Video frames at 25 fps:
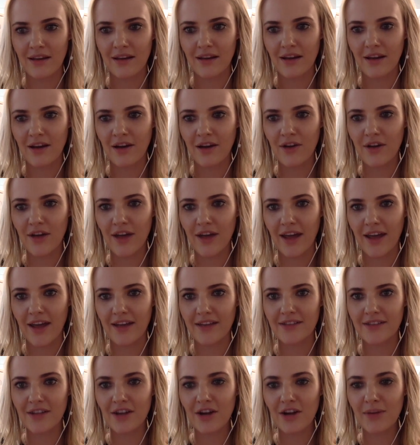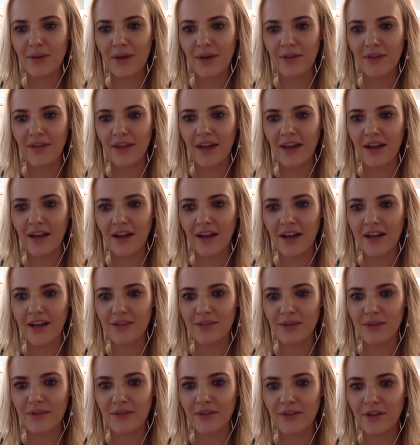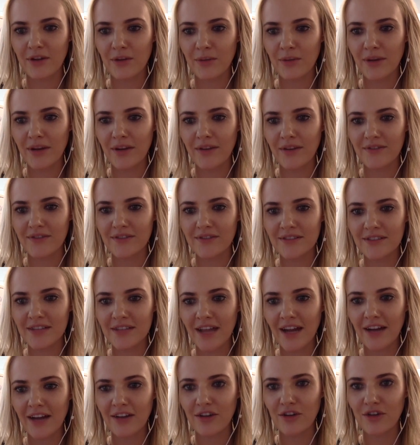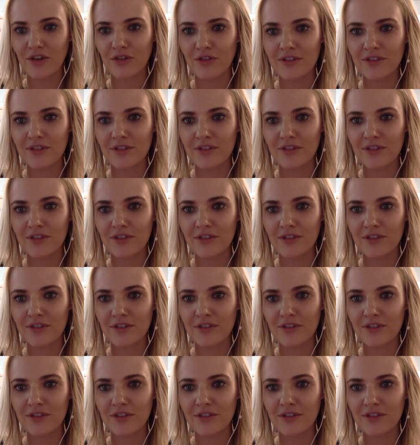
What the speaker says: Okay, sorry about that, guys. We have a little bit of technical